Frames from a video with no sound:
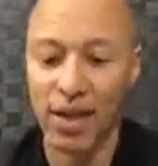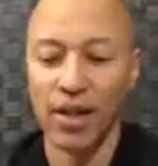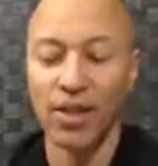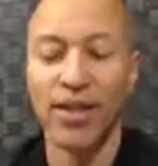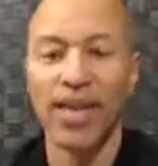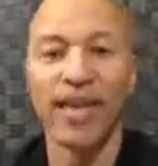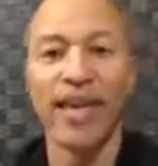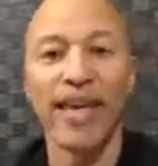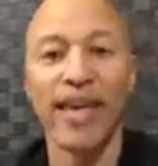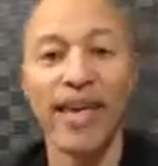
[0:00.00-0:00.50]

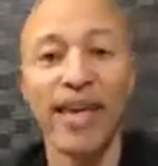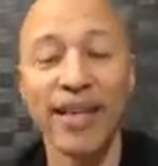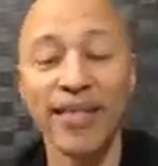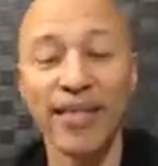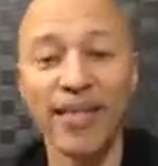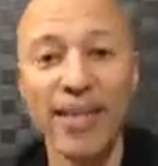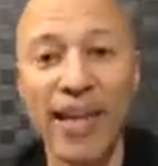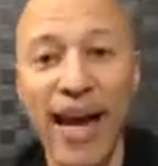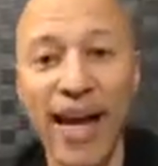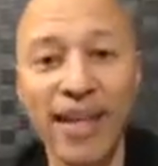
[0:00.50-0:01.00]
the
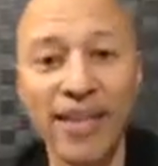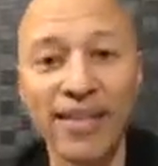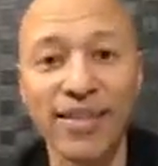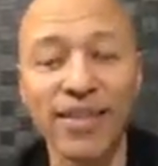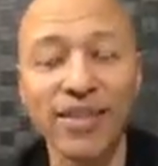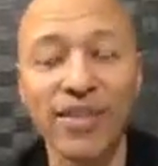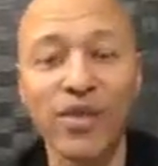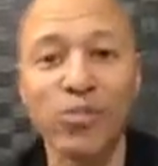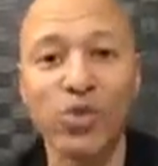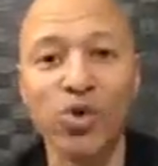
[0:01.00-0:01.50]
kids got into
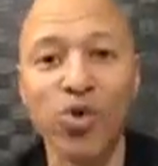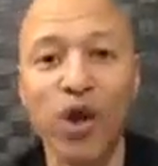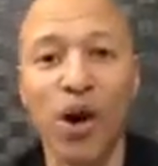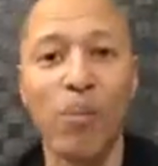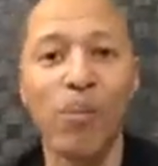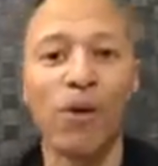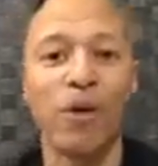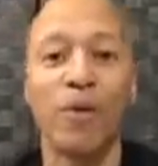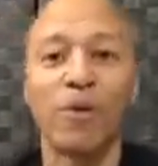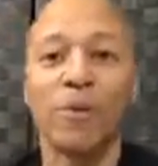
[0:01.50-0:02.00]
some
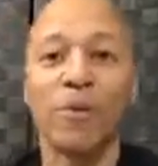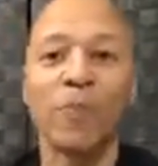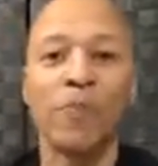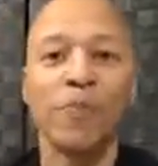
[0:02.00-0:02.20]
trouble,